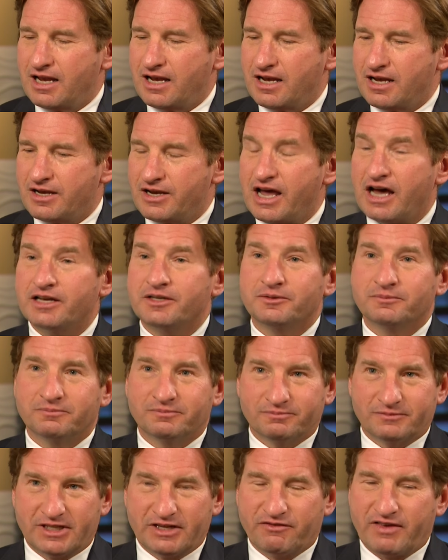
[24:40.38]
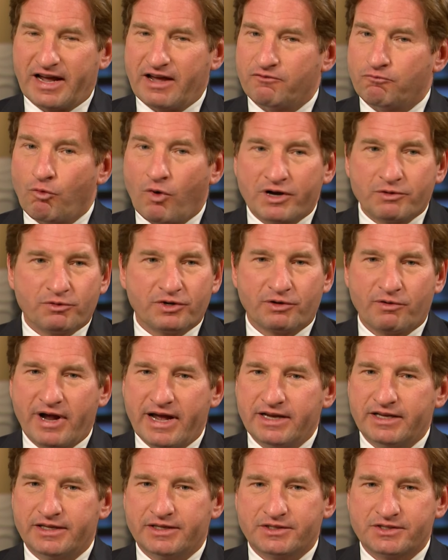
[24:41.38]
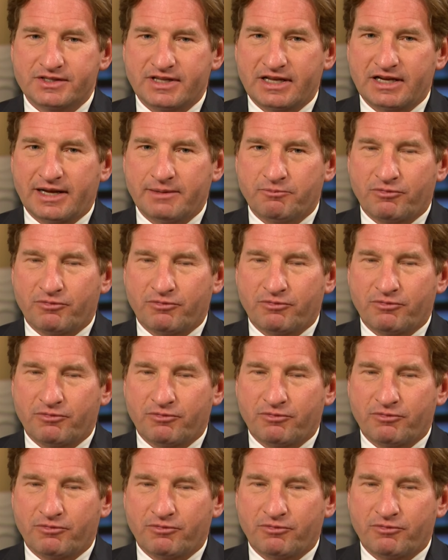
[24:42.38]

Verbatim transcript: None. If I have one regret, it's that I,